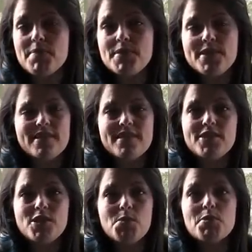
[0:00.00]

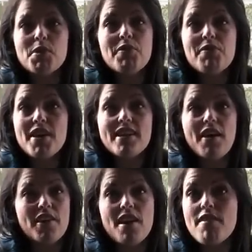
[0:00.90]
so much more fit
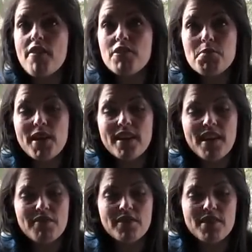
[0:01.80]
now than I've ever been.
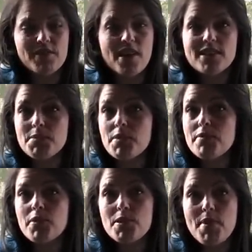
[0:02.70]
I've lost about
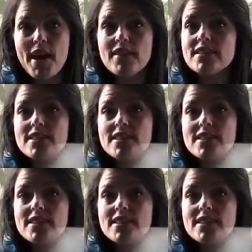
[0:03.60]
40 pounds